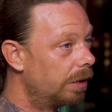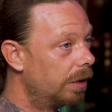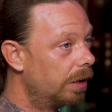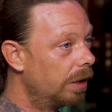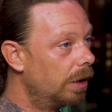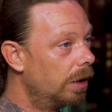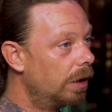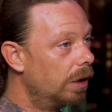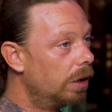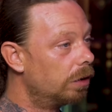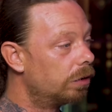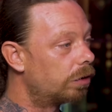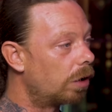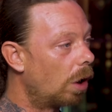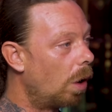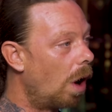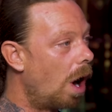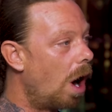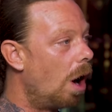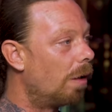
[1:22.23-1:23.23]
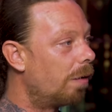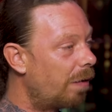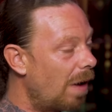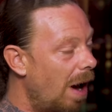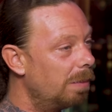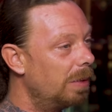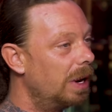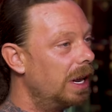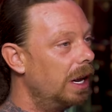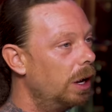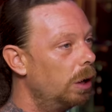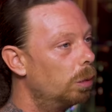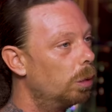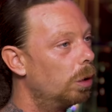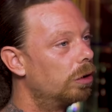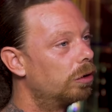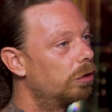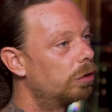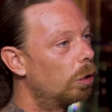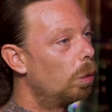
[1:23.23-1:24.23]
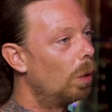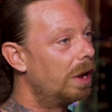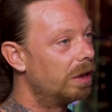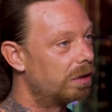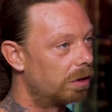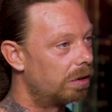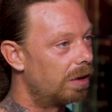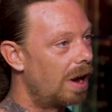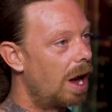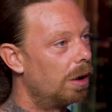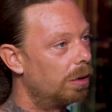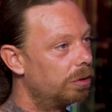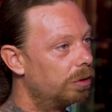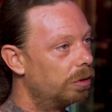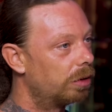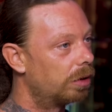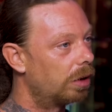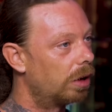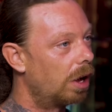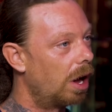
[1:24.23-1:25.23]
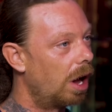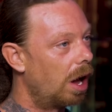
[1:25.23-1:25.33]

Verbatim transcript: Yes. So our family was always around.